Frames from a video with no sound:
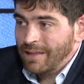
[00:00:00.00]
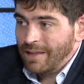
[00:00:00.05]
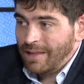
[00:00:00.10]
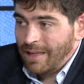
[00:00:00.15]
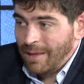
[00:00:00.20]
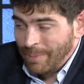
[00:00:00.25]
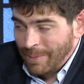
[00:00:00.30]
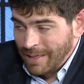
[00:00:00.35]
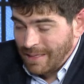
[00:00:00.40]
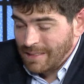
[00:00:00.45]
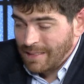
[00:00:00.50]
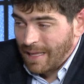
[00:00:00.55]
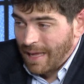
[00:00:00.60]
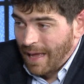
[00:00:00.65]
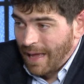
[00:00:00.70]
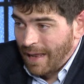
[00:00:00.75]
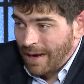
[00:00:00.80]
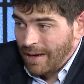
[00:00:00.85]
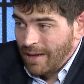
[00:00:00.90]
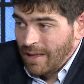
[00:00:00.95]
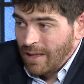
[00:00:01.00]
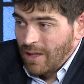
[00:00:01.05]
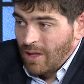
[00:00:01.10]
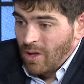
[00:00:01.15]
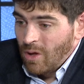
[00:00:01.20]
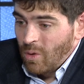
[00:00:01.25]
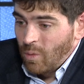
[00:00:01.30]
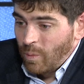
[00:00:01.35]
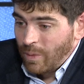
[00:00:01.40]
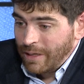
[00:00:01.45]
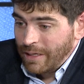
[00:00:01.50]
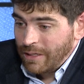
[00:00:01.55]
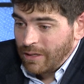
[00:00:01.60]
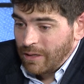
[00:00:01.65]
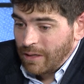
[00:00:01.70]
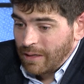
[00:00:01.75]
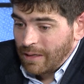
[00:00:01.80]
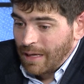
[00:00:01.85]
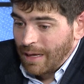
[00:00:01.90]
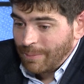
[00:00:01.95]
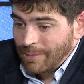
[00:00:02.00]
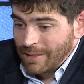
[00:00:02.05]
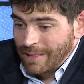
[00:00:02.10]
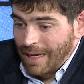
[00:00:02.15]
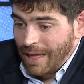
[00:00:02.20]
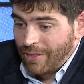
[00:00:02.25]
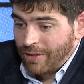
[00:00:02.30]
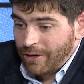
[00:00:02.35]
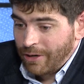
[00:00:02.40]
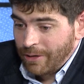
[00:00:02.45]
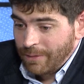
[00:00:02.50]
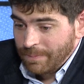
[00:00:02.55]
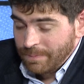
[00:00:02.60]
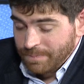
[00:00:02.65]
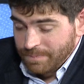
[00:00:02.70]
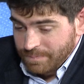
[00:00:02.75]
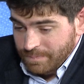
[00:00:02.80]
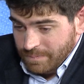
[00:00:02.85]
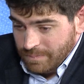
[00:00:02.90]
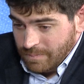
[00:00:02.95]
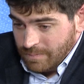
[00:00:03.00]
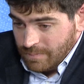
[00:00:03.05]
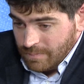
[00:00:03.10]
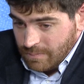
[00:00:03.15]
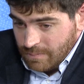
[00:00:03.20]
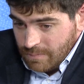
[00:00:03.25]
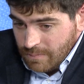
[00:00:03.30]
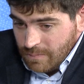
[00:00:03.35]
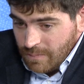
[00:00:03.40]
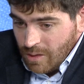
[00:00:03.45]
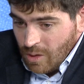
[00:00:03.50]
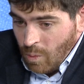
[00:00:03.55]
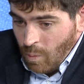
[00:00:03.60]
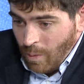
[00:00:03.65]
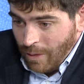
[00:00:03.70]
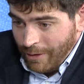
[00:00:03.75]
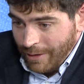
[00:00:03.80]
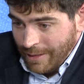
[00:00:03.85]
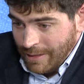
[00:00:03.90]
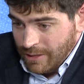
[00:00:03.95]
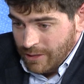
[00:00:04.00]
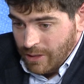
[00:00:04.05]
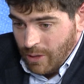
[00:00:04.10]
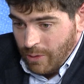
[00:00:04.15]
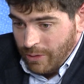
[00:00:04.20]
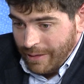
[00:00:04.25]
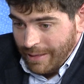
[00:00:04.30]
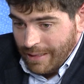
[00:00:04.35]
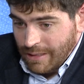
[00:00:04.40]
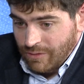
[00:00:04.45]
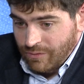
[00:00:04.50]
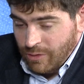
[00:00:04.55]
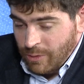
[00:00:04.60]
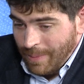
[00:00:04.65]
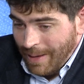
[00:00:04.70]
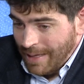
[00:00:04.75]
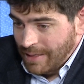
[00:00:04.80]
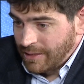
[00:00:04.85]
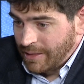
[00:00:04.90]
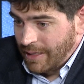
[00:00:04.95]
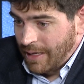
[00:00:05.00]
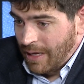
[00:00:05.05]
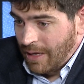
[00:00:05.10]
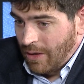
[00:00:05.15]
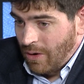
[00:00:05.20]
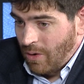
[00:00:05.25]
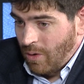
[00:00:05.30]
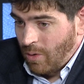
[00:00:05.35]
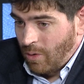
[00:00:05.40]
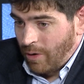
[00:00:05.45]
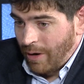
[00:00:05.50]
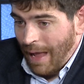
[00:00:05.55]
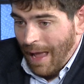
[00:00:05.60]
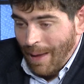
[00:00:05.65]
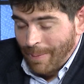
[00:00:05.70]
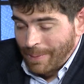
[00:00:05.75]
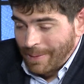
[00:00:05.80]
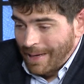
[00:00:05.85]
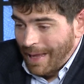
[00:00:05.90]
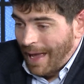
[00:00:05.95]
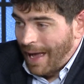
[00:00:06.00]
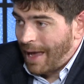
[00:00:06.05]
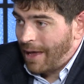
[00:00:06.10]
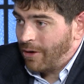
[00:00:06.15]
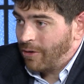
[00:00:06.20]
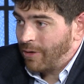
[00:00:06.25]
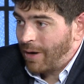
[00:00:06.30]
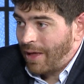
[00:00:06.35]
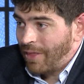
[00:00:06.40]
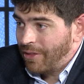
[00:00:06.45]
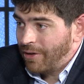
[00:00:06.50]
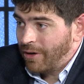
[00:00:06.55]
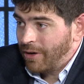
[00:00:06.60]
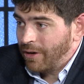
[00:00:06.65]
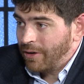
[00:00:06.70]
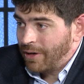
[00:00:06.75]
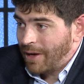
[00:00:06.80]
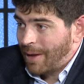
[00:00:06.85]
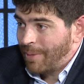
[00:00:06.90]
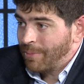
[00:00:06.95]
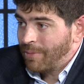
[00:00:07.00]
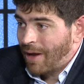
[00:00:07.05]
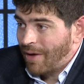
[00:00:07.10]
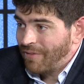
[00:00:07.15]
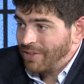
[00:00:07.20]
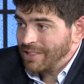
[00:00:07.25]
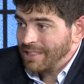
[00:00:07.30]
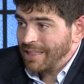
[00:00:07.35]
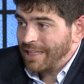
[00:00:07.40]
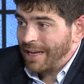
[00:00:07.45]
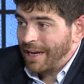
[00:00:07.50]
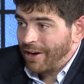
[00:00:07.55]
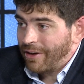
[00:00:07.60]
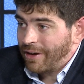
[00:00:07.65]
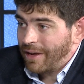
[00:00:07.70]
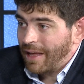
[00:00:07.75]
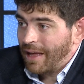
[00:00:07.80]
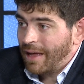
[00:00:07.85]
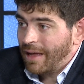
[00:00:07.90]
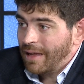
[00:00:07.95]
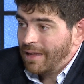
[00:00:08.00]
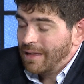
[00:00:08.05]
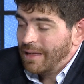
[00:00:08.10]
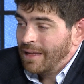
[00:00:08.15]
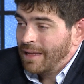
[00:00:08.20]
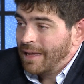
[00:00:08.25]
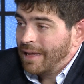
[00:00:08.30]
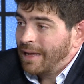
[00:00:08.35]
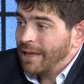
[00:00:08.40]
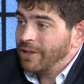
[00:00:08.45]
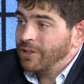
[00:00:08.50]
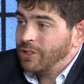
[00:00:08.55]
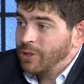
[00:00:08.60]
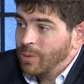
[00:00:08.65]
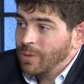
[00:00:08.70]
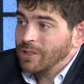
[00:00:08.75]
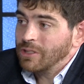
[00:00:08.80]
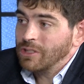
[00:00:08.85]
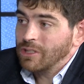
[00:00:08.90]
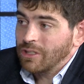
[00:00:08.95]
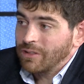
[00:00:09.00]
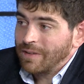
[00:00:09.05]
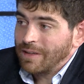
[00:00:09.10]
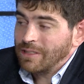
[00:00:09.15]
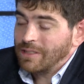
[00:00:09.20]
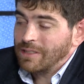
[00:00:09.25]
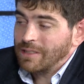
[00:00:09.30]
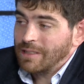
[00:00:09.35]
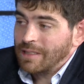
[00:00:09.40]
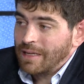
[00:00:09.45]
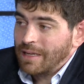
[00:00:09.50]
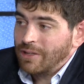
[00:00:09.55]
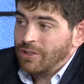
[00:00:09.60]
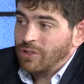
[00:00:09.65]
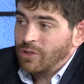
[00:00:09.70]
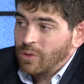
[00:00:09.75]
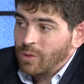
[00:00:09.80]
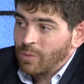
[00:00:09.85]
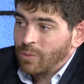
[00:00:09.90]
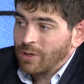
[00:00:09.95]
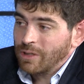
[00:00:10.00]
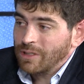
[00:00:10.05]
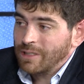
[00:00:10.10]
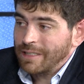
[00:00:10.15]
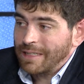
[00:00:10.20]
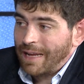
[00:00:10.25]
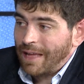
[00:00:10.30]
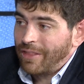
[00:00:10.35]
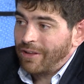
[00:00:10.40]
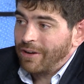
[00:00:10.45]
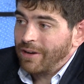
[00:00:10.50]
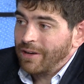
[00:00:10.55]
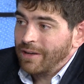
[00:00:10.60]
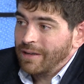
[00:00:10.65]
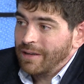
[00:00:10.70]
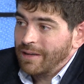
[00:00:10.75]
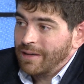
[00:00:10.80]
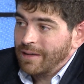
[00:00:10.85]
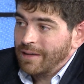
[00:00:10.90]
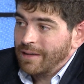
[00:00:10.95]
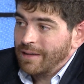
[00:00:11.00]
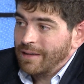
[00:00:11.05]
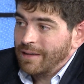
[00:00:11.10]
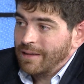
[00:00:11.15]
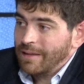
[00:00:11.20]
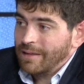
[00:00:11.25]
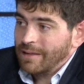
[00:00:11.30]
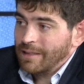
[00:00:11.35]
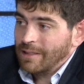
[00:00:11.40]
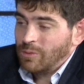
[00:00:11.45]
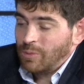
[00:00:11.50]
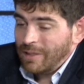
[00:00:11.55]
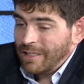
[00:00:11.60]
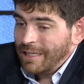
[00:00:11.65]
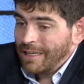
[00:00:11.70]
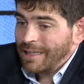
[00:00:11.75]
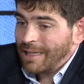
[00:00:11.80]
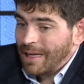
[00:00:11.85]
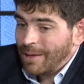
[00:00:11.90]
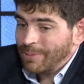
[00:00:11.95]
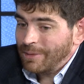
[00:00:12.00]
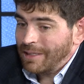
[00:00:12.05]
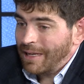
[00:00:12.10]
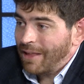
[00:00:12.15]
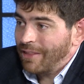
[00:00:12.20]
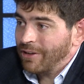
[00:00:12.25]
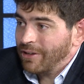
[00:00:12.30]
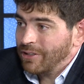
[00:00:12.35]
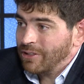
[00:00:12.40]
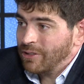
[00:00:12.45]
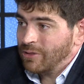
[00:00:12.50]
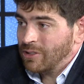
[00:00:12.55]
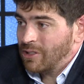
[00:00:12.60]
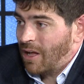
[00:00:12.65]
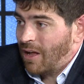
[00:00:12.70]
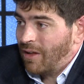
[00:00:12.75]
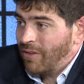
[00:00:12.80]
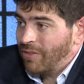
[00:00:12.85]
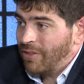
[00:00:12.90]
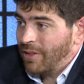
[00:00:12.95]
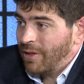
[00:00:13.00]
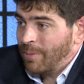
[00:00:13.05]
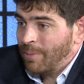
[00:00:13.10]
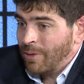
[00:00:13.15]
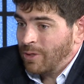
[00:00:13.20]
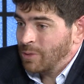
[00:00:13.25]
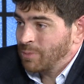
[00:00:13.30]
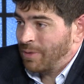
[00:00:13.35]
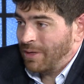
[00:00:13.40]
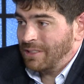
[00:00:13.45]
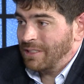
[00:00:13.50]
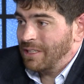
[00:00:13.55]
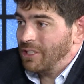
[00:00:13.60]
It means that we need to come together, whether it's going to Kids Food Basket or Habitat or other nonprofits in the area, and doing service and doing work together, because we need to come together to solve the most pressing